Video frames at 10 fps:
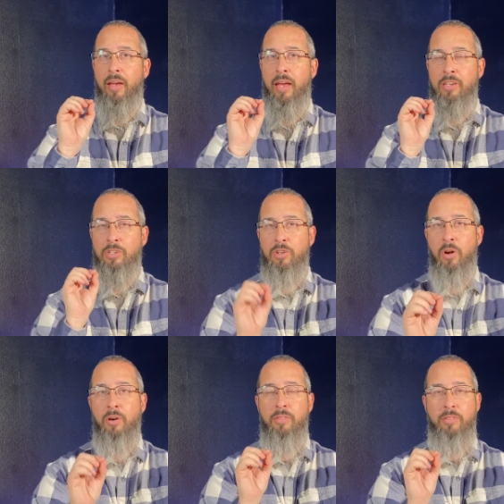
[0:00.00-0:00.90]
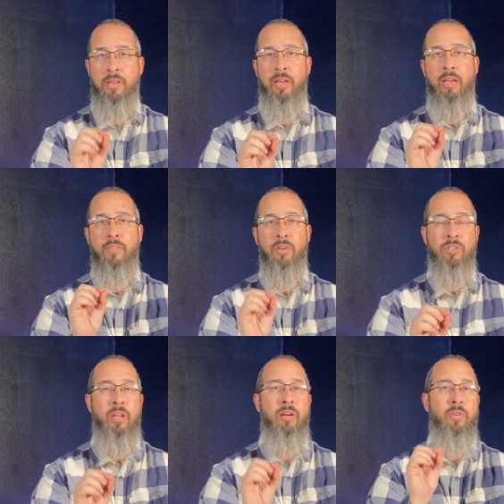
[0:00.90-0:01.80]
And start thinking of
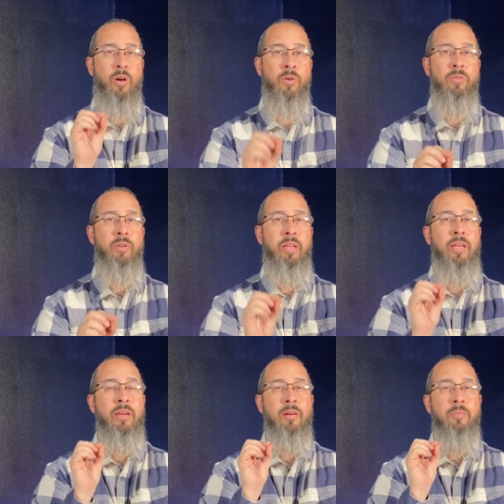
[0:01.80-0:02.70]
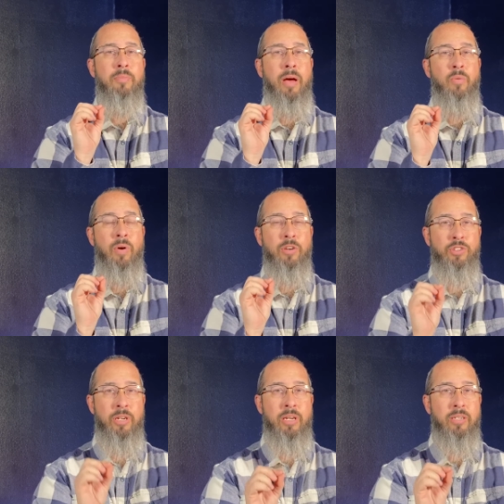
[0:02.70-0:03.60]
yourself only by what
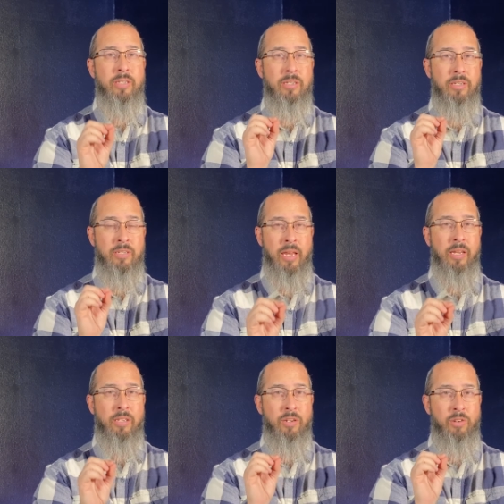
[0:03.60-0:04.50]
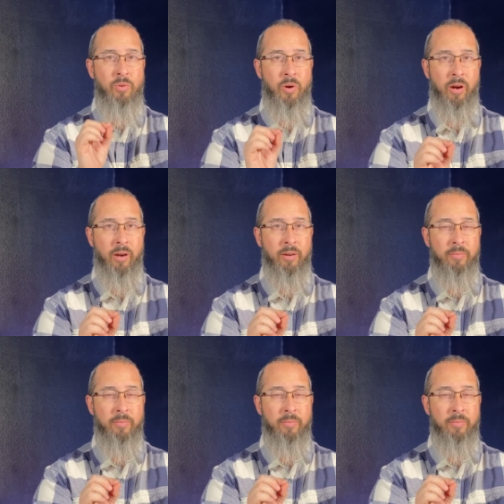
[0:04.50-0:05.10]
Jesus says you are.